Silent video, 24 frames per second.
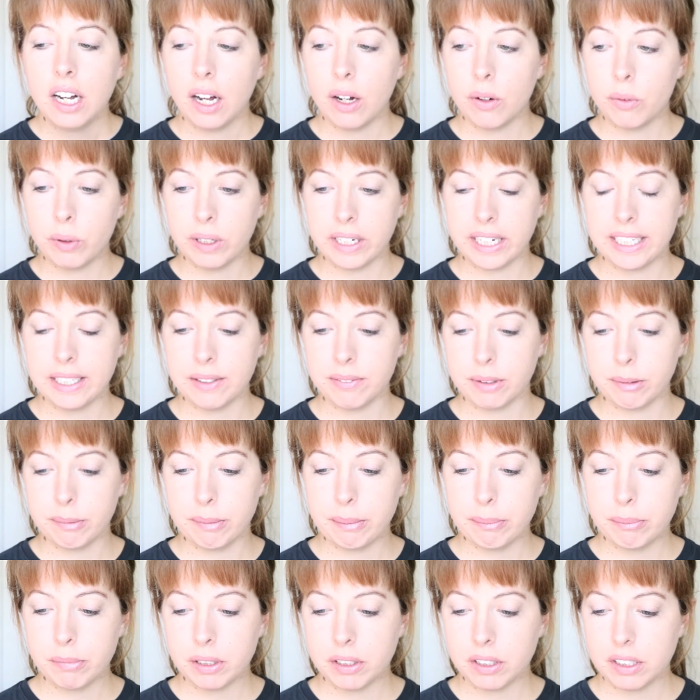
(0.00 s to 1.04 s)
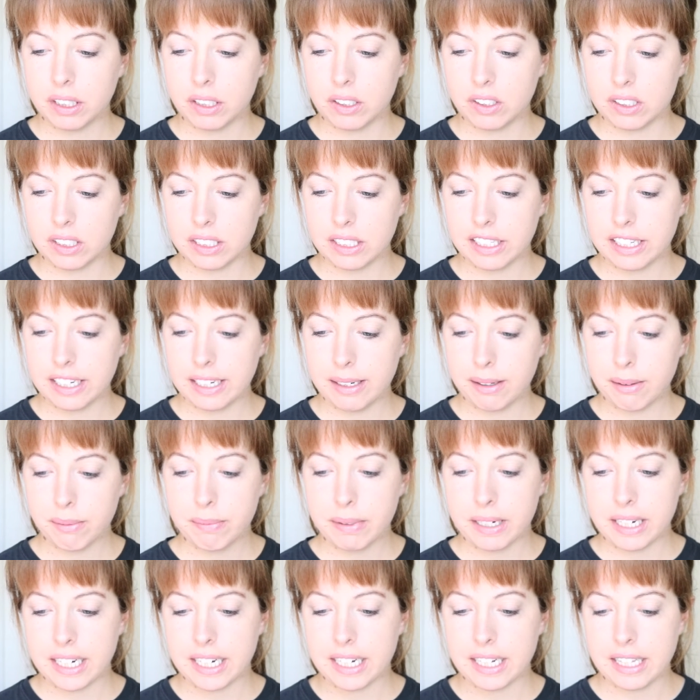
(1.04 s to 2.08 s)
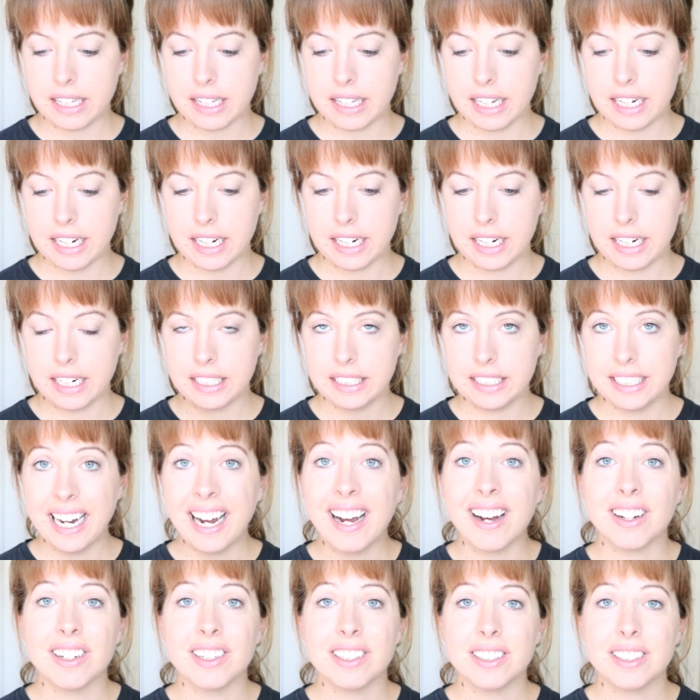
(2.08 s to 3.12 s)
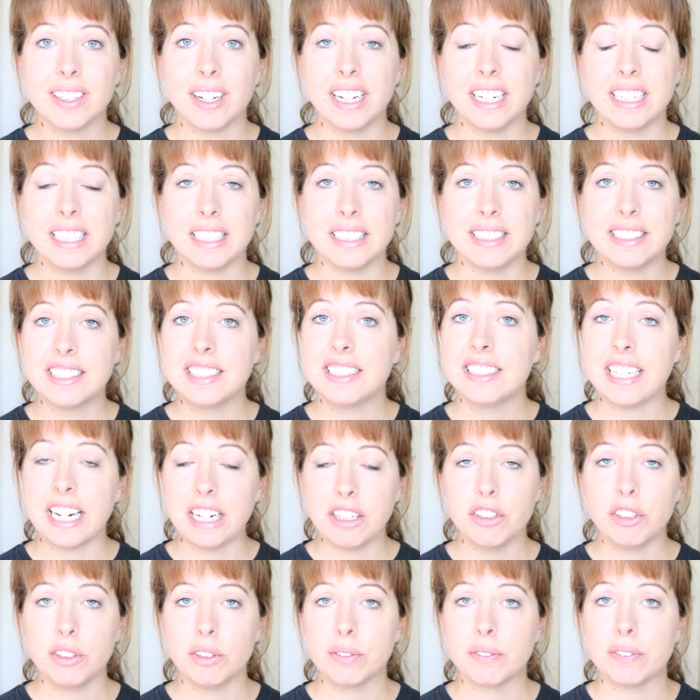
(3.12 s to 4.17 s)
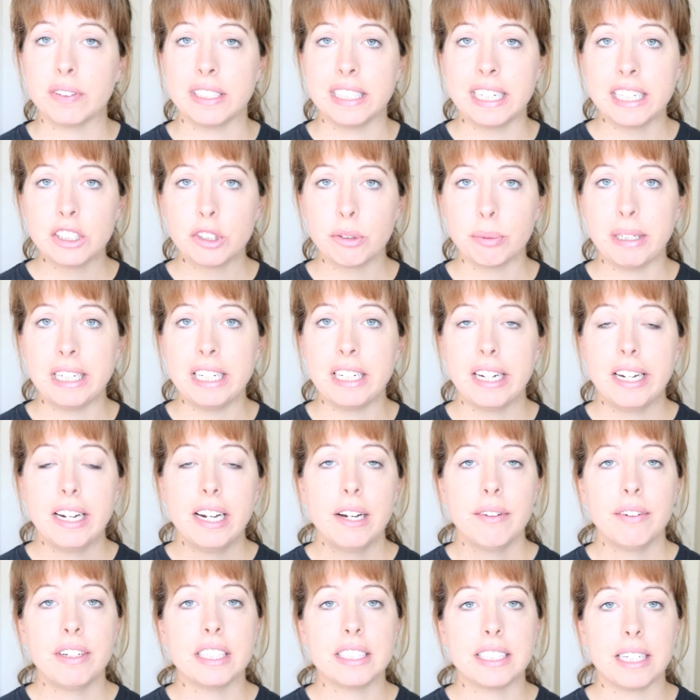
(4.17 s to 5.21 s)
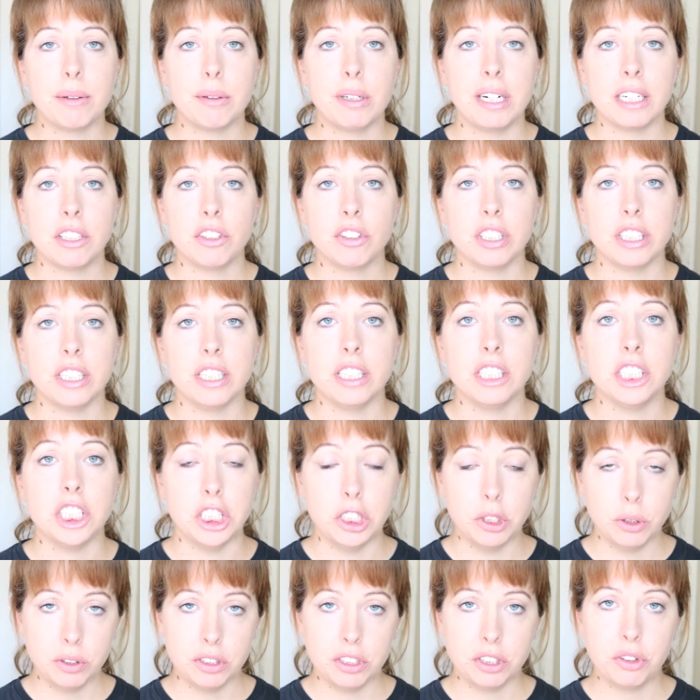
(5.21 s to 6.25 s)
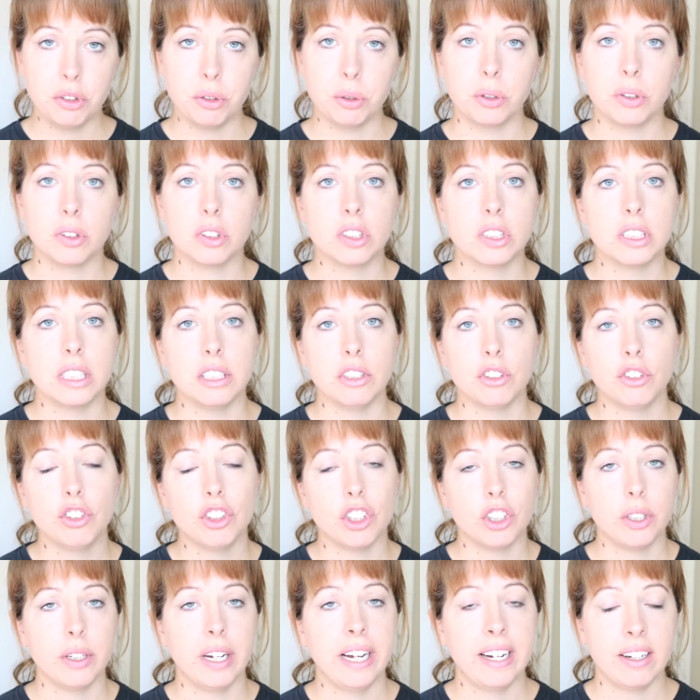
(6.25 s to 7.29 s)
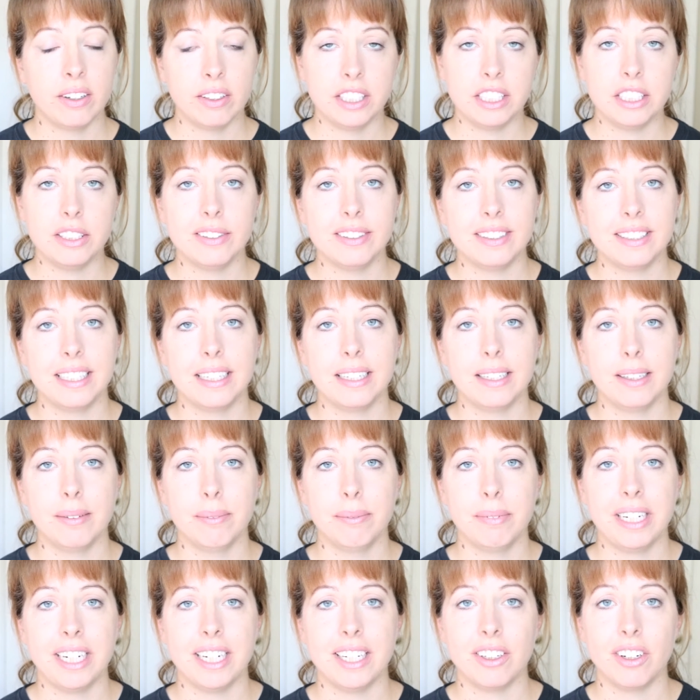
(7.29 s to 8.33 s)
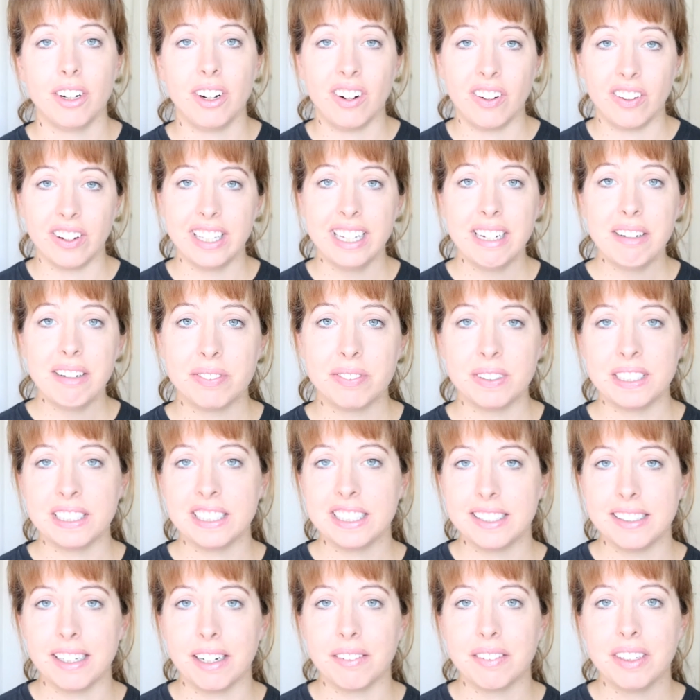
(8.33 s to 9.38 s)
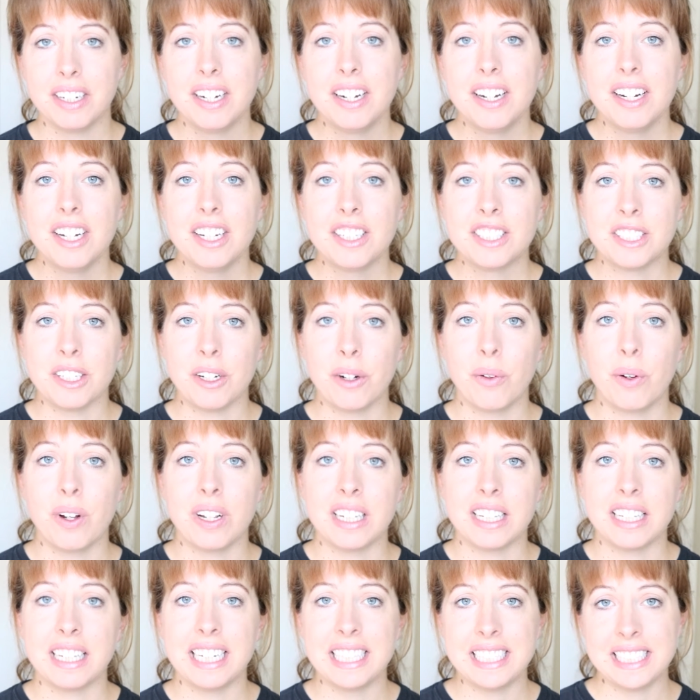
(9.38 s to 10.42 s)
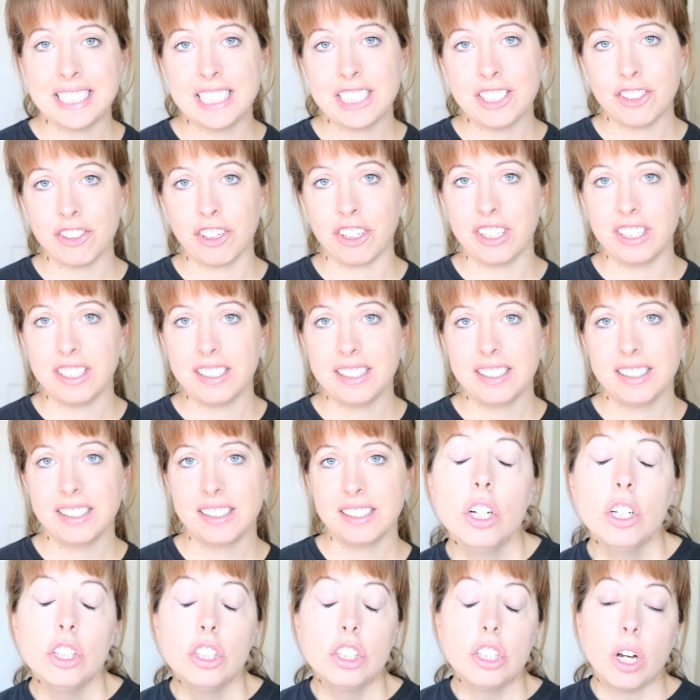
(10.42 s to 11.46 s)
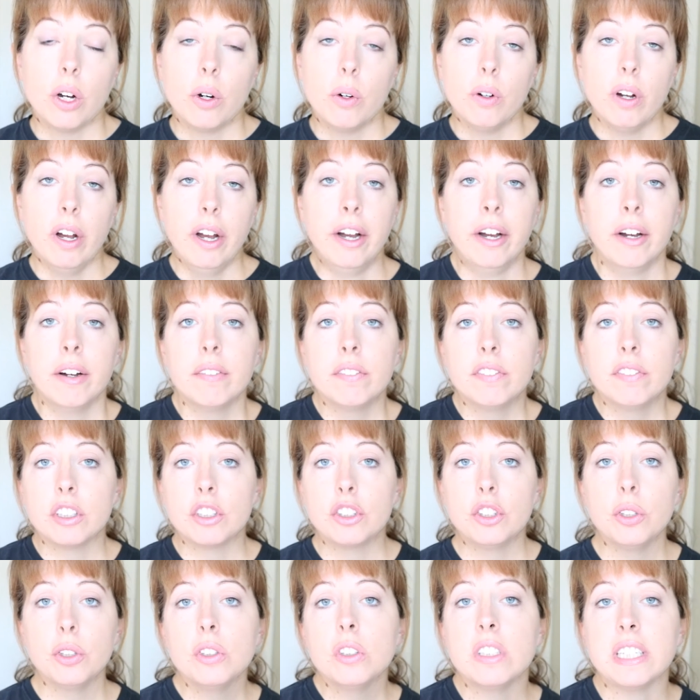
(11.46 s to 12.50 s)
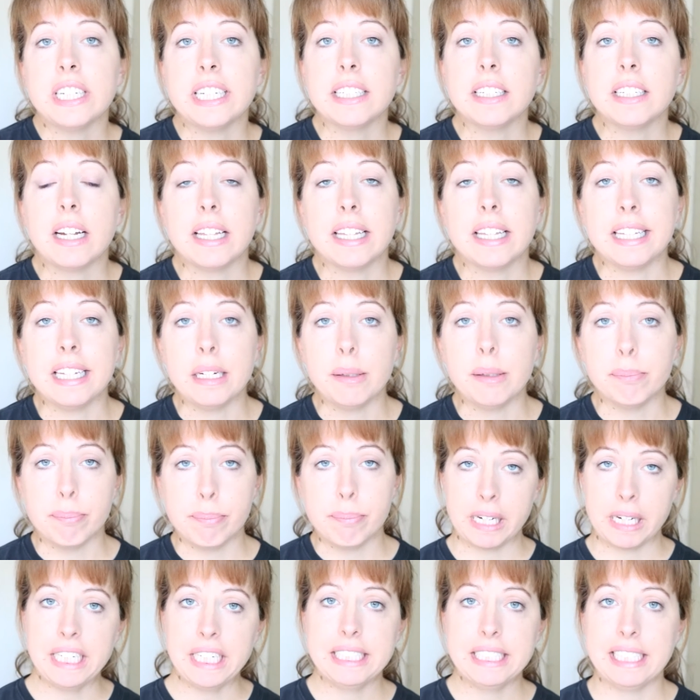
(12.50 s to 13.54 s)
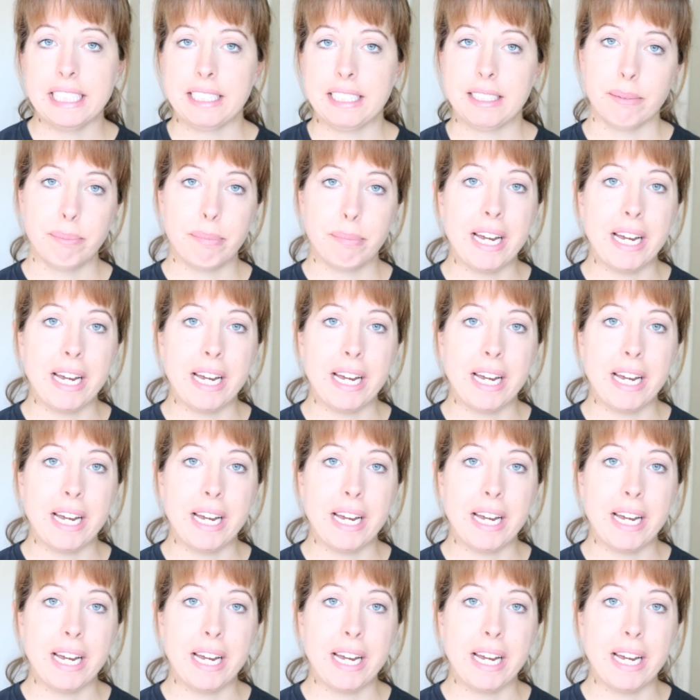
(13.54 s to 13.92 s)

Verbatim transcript: of what I can remember on them, and then yeah. And then stay tuned for next week because I will actually use the tools and show you how to use them and all of fun stuff. So let's get started. So for tooling, the basic,